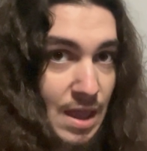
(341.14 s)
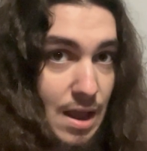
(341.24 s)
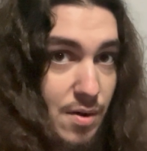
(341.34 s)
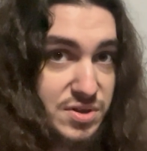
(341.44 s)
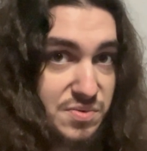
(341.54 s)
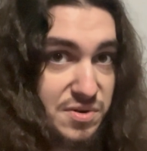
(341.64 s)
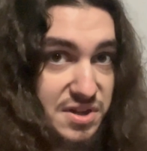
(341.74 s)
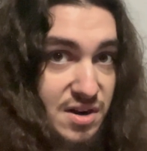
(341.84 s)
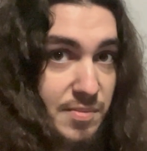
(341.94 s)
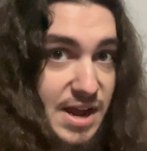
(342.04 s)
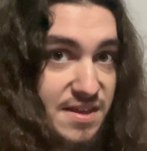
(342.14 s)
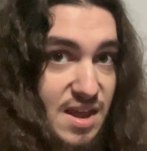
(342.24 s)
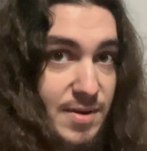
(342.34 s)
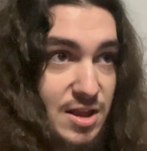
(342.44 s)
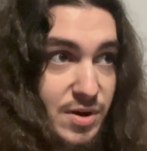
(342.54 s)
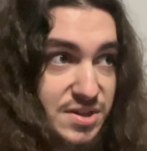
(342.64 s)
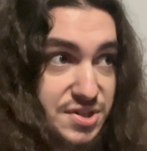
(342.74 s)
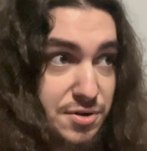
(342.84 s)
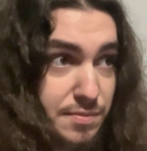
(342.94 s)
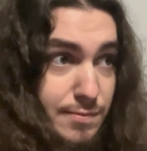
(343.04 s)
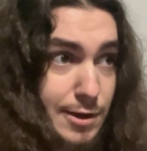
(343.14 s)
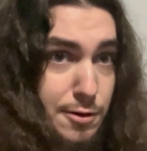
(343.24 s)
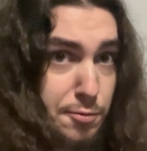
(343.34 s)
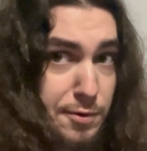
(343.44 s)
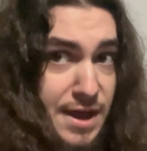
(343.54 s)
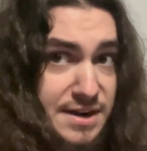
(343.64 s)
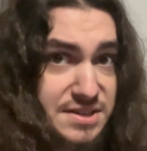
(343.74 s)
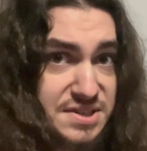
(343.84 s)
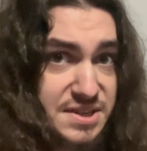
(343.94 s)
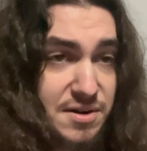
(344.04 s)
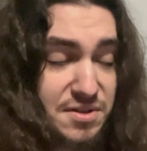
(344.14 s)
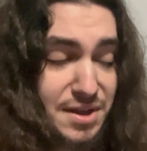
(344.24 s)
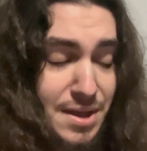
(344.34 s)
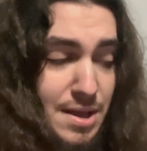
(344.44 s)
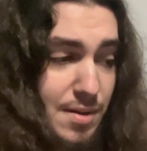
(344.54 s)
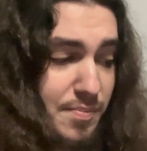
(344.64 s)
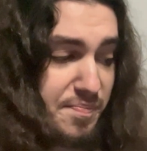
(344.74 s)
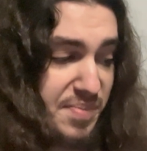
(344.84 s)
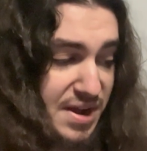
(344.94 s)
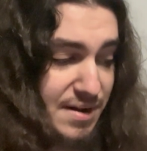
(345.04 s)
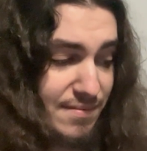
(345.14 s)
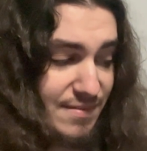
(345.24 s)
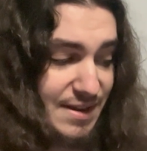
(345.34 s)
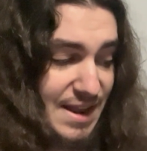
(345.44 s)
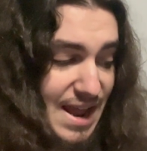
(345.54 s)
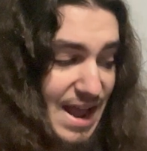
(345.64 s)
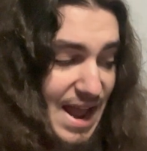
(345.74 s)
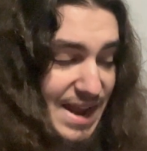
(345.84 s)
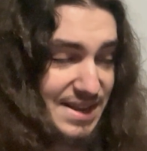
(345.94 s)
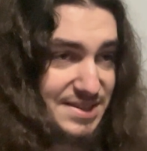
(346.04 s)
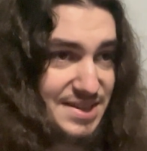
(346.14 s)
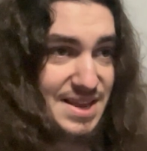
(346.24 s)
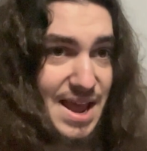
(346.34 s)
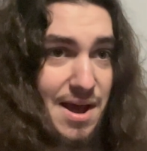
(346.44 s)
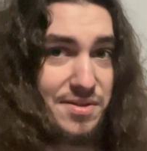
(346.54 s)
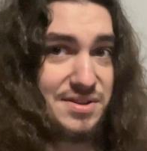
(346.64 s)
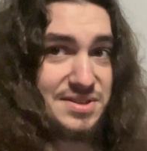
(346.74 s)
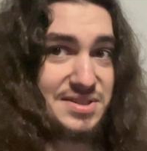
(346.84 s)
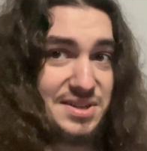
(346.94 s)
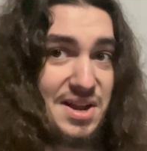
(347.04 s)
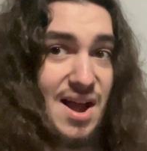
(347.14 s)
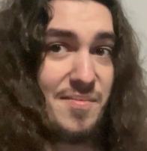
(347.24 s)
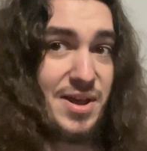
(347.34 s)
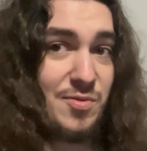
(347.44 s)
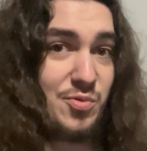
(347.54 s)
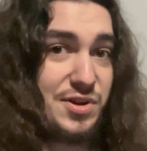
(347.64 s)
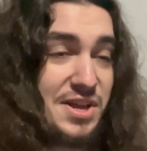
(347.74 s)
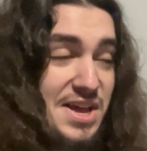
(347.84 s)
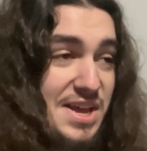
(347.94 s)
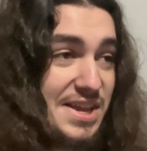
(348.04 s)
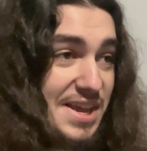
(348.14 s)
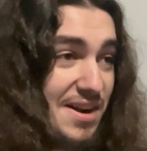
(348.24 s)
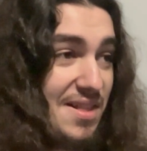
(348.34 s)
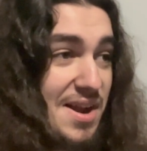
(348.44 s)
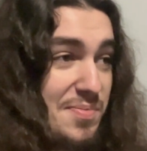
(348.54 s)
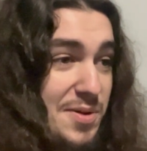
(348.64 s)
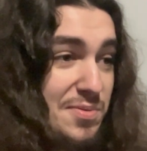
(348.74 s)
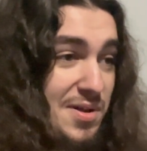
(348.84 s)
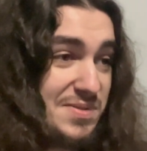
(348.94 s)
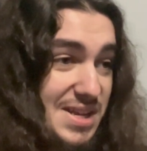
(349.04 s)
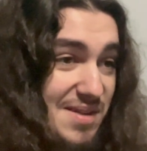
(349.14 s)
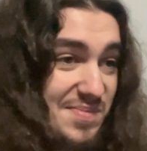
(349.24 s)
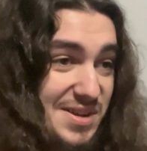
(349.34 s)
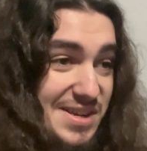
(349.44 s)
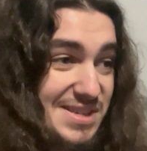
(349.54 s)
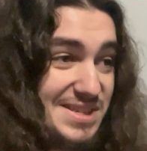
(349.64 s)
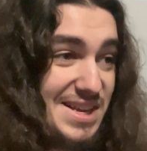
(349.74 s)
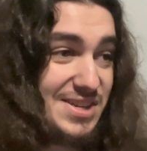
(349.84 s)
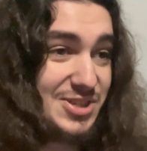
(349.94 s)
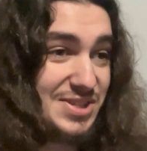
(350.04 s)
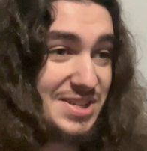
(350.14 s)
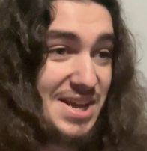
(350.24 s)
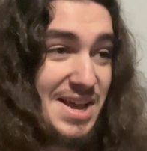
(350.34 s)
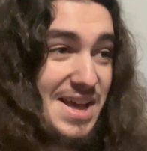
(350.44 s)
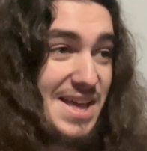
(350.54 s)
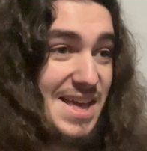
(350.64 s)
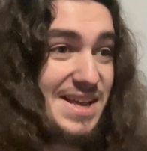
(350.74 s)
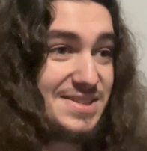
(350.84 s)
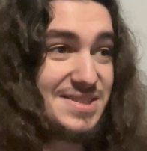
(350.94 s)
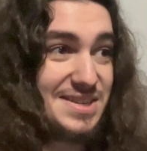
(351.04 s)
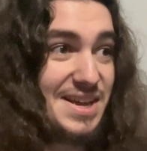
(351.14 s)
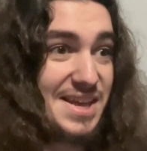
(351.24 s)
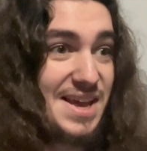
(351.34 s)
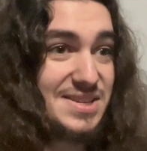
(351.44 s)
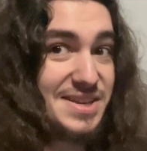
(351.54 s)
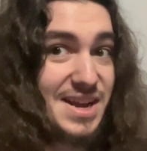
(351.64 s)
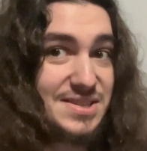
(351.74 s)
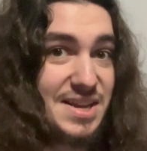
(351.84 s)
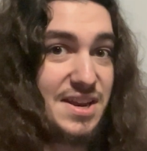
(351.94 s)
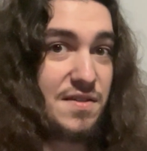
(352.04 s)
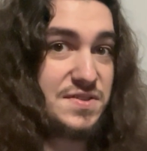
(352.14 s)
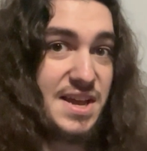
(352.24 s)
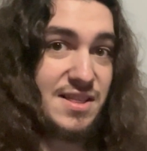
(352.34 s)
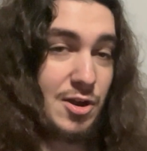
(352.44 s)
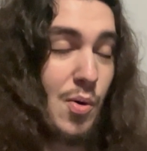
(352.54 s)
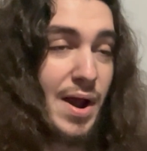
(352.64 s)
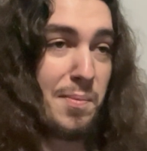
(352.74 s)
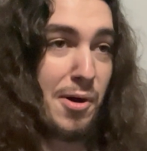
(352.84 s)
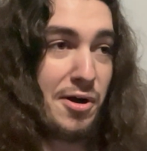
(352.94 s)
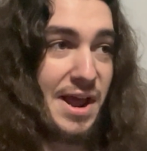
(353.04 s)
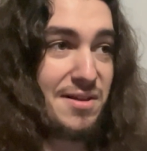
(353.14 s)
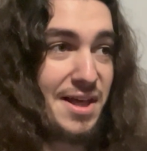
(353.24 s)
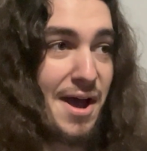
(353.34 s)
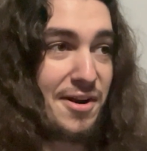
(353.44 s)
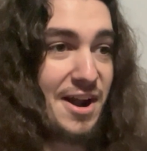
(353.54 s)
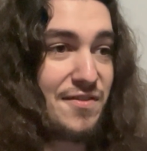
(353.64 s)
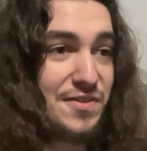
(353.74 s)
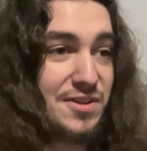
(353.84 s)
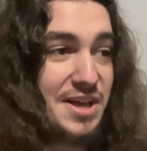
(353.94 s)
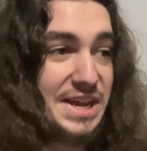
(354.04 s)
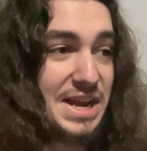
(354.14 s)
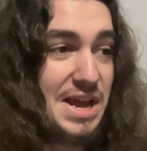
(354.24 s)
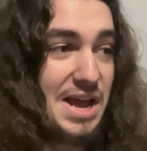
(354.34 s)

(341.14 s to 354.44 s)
I wasn't really going to buy the game anyway, so no, not necessarily. But yeah, I can see how this comment would get a lot of people upset because it's a case, like I said, of saying the quiet part out loud, and I feel like